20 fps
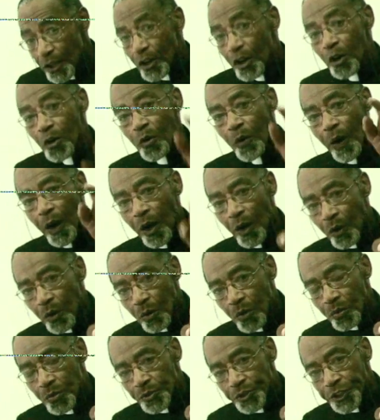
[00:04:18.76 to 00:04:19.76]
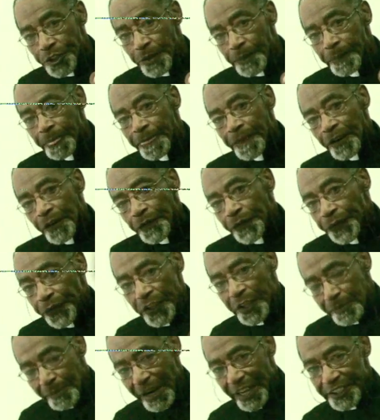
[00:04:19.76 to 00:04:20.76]
Who owns
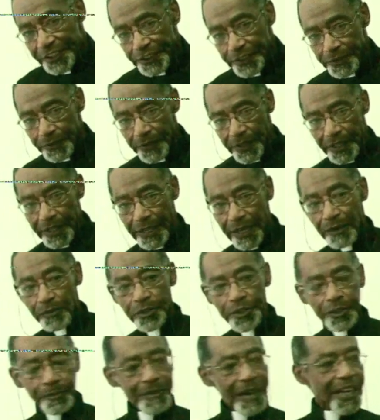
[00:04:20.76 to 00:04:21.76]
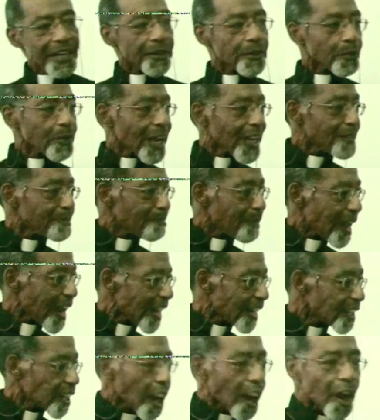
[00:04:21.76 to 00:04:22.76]
Freemasonry? I want somebody to write
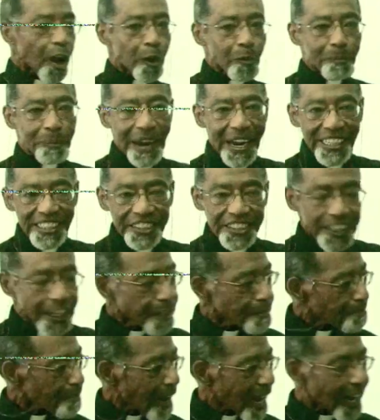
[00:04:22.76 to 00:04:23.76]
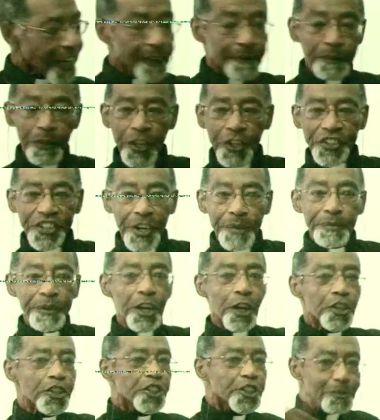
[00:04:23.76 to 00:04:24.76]
back, call back, send me
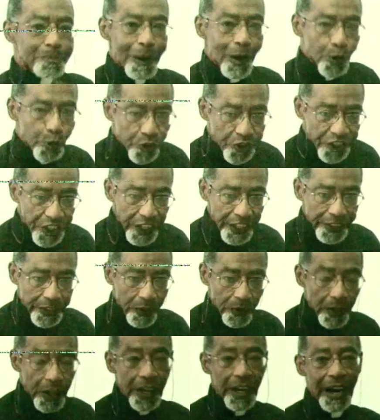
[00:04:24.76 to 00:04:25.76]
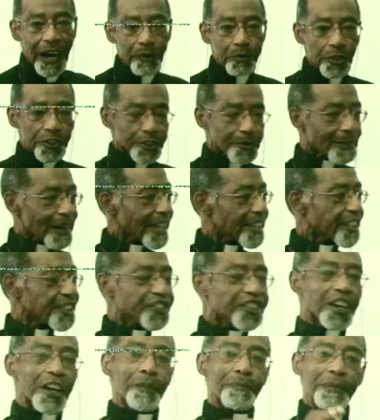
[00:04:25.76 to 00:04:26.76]
a smoke signal. I want somebody
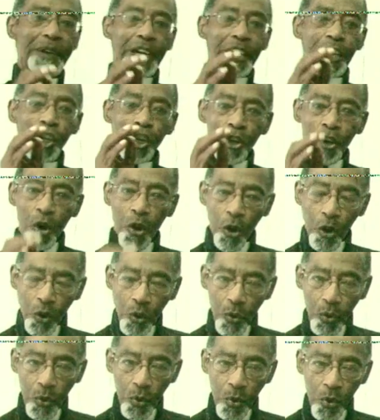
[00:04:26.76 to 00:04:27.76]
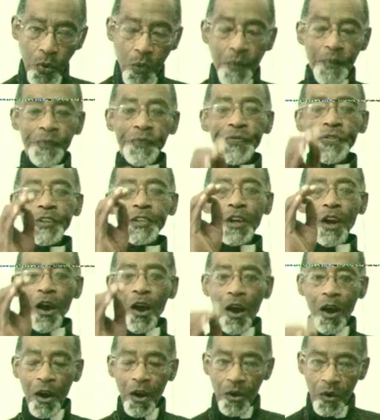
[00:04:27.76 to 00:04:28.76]
to tell me who
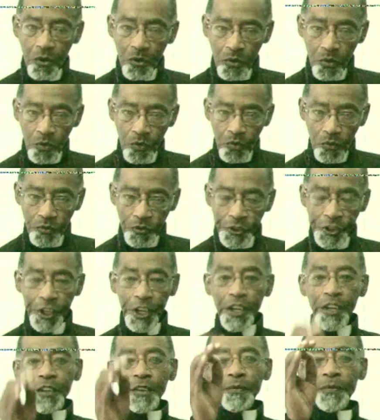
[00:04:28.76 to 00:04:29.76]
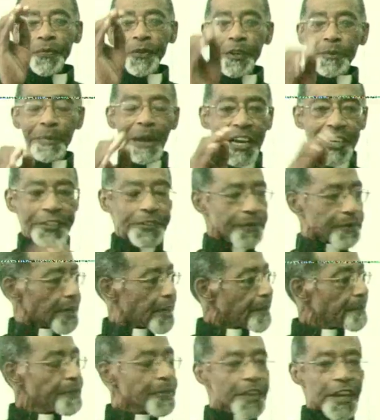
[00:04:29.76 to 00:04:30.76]
owns Freemasonry.